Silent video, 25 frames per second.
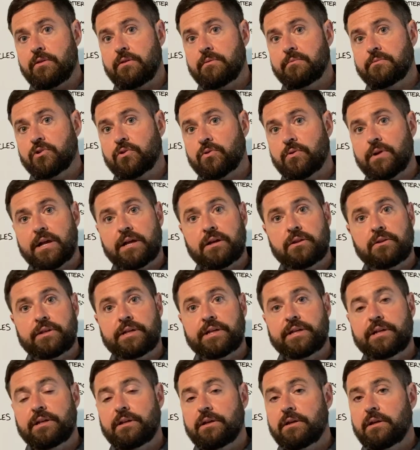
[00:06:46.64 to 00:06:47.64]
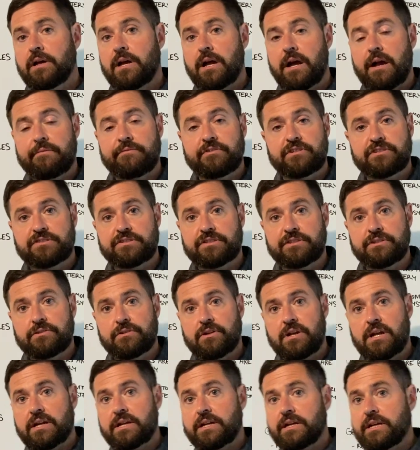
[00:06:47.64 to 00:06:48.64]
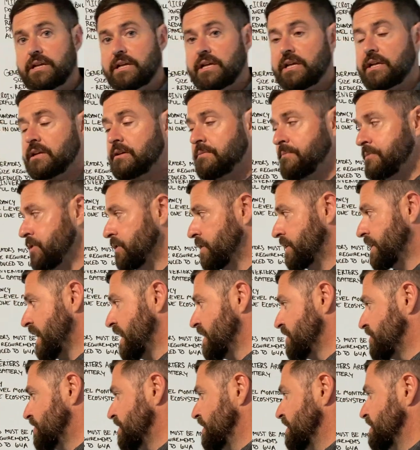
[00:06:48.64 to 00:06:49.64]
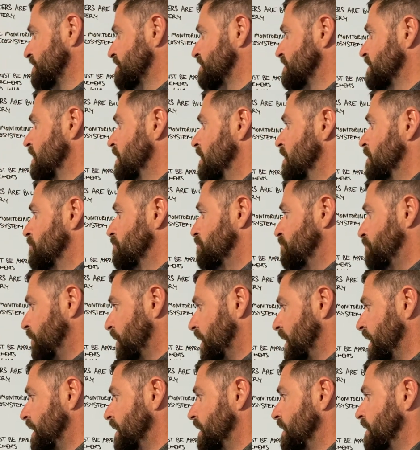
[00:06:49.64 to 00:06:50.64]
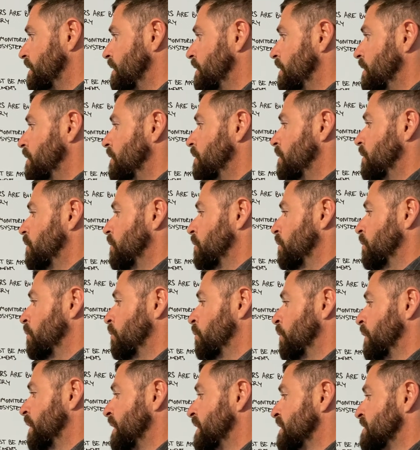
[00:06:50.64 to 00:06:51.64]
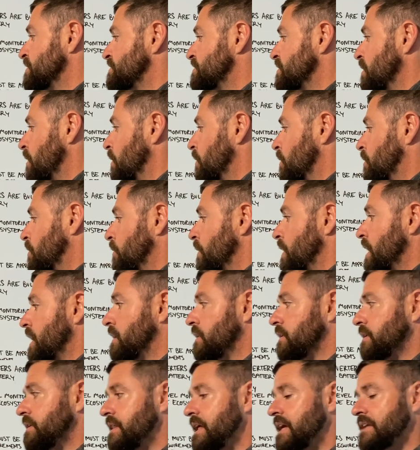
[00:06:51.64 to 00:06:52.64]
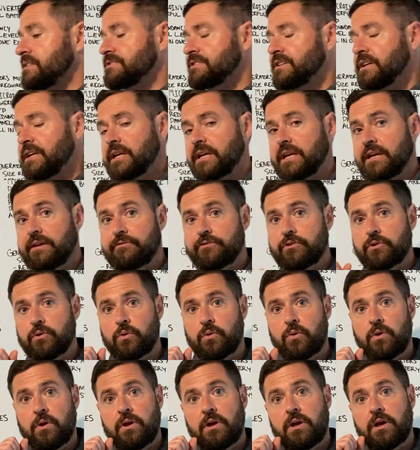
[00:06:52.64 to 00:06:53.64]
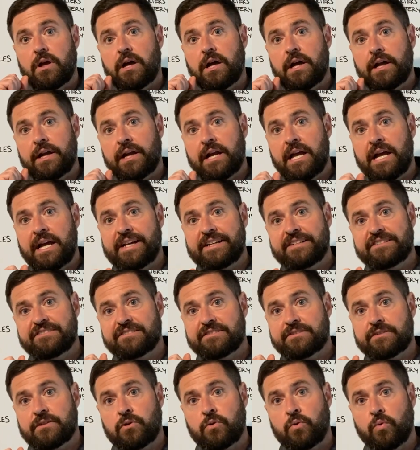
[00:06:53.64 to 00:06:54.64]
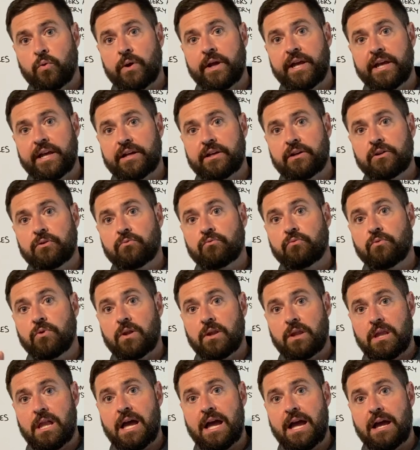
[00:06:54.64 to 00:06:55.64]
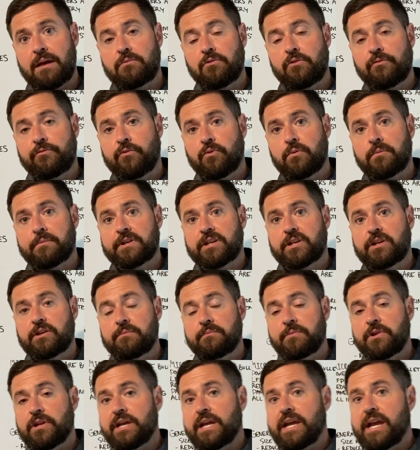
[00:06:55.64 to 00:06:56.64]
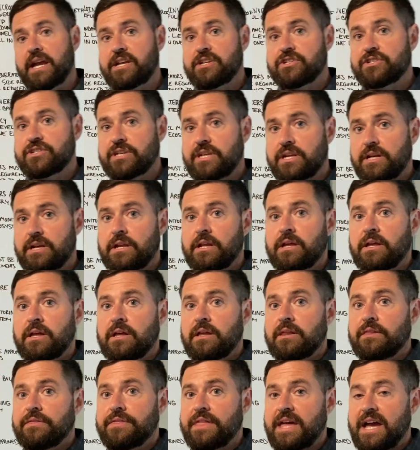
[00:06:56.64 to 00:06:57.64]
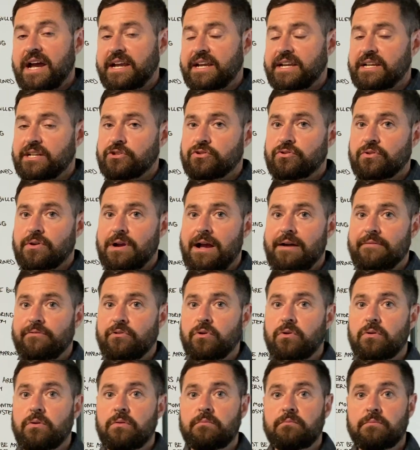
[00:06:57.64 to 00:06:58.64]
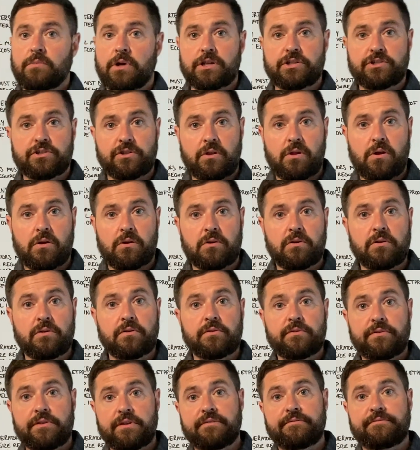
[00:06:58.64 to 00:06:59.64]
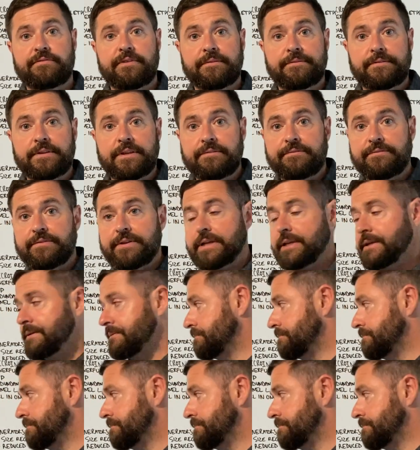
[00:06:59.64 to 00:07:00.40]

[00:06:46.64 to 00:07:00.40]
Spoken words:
them correctly, obviously you're not going to get communications. But when installed correctly, that's going to give you a nice, quick, reliable form of communication that can travel much longer than 50 feet.